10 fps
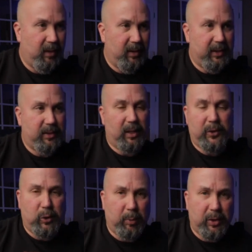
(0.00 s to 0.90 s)
That's
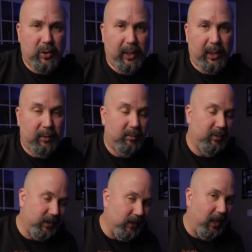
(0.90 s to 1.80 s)
too much gain.
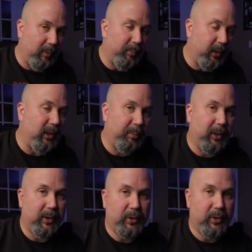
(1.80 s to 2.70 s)
It's not, but I'm
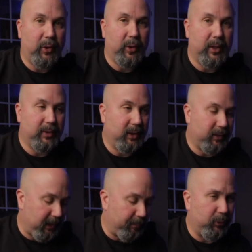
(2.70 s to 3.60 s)
going to just show you as an
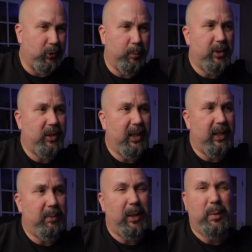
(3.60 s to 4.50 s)
example. Too much
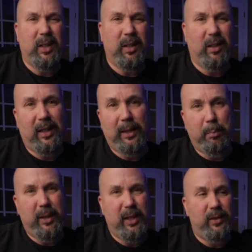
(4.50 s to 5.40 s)
gain, maybe in the
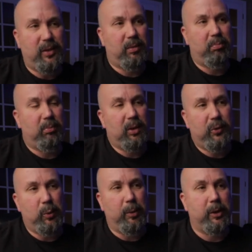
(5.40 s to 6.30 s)
mids,
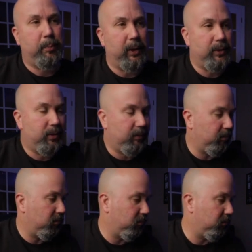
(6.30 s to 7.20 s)
too much mids.
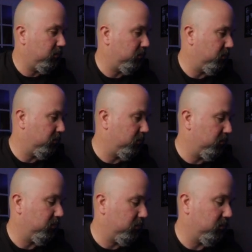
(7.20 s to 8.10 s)

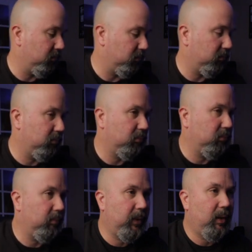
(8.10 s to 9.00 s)

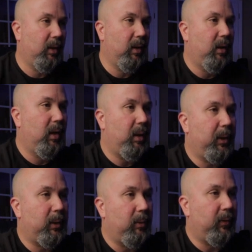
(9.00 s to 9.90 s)
I'm
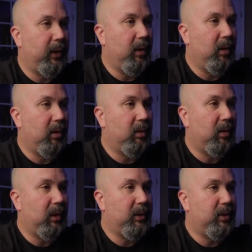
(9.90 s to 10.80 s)
going to come over here.
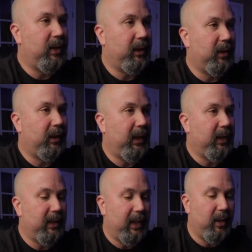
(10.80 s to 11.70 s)
Let's take the
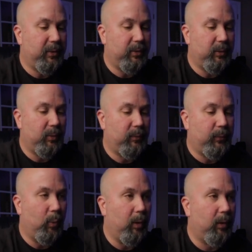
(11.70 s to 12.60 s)
gain down to
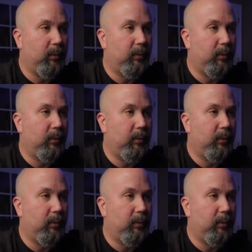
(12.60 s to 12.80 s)
4.